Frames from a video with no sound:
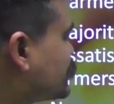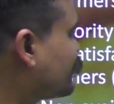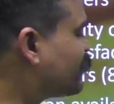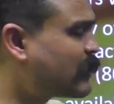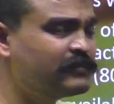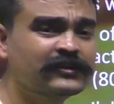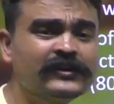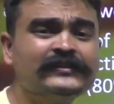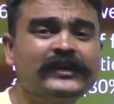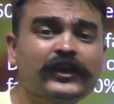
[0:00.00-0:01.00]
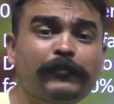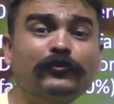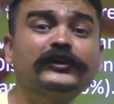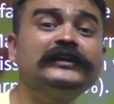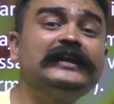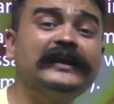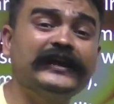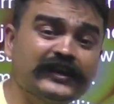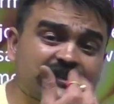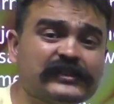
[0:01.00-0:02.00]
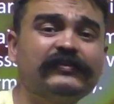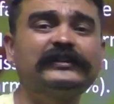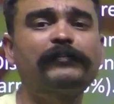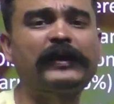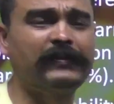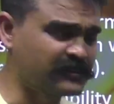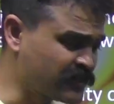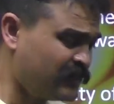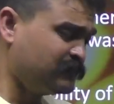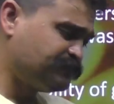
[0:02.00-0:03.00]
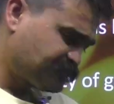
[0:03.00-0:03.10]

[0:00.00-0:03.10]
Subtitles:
farmer reported delay in receiving the payments.